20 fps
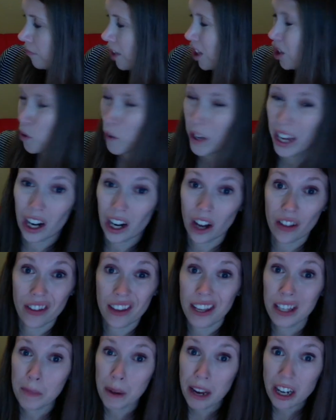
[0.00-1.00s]
So again, on
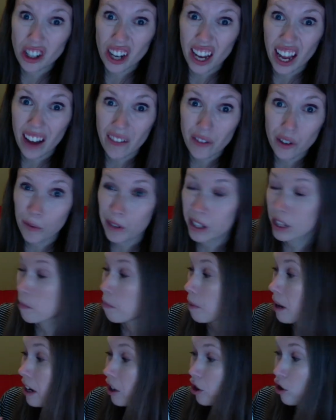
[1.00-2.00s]
this page, I have to read the
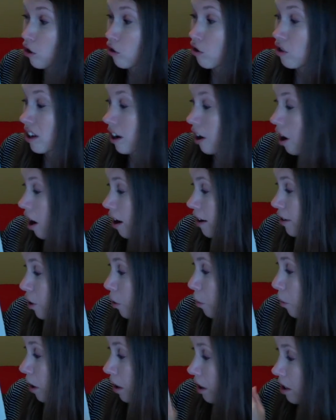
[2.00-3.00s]
pictures. There are no
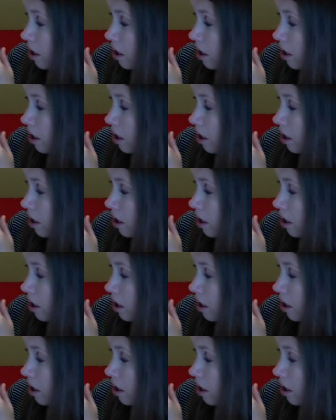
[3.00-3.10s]
words,